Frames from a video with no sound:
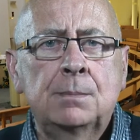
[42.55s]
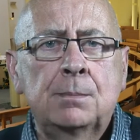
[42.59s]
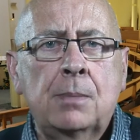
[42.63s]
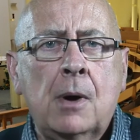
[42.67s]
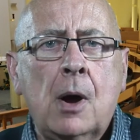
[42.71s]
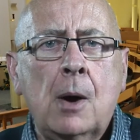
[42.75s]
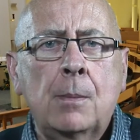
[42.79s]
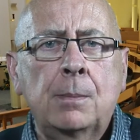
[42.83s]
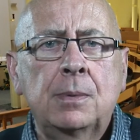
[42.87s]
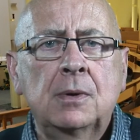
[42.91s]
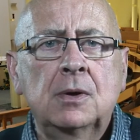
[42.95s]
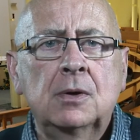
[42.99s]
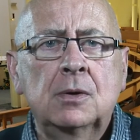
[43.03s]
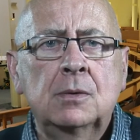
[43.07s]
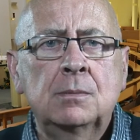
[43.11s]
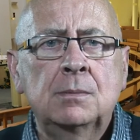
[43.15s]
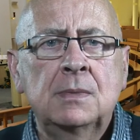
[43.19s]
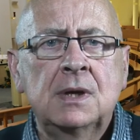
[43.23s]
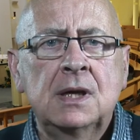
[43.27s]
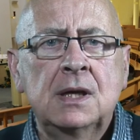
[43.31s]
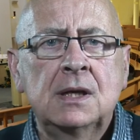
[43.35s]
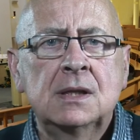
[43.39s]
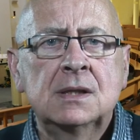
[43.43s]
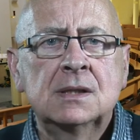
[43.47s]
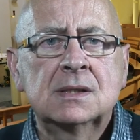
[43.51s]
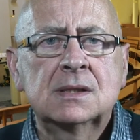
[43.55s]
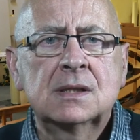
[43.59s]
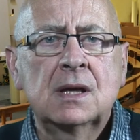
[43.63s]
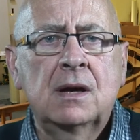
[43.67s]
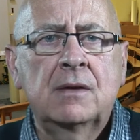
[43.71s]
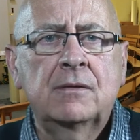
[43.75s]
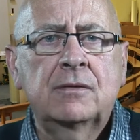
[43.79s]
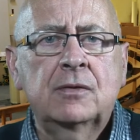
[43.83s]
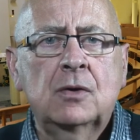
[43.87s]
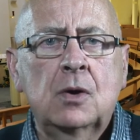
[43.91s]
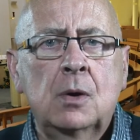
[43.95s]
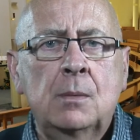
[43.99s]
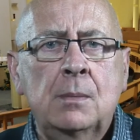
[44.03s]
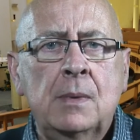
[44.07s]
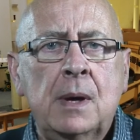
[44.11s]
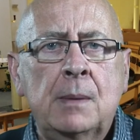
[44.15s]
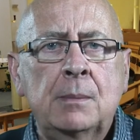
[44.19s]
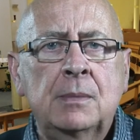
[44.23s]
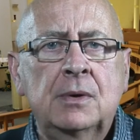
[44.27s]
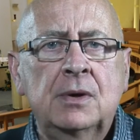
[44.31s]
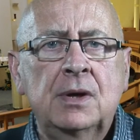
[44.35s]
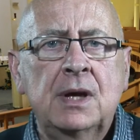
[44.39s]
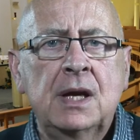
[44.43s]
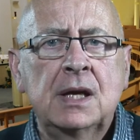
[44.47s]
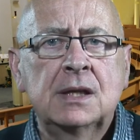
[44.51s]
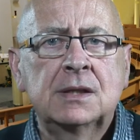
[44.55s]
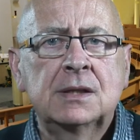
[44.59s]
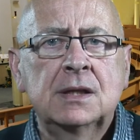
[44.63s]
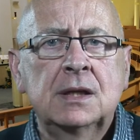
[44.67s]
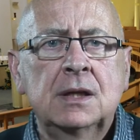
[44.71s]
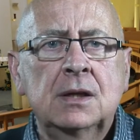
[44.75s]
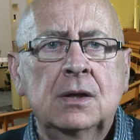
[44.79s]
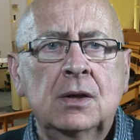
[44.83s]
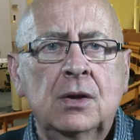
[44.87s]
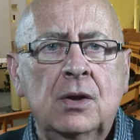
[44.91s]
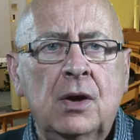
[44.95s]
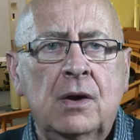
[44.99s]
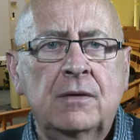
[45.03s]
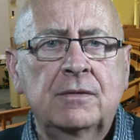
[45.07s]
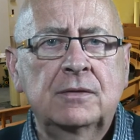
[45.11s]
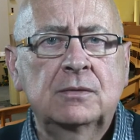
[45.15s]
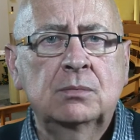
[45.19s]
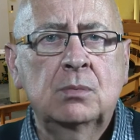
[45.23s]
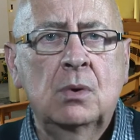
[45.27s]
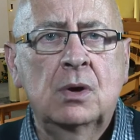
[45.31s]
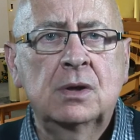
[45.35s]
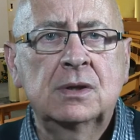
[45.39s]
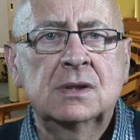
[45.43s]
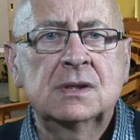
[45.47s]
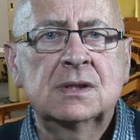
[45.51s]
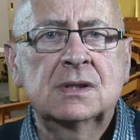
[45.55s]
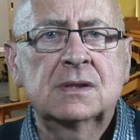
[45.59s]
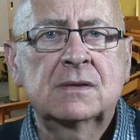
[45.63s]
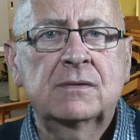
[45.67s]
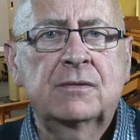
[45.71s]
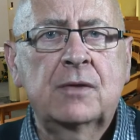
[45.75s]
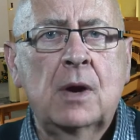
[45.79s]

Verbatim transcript: popular means of commemorating loved ones,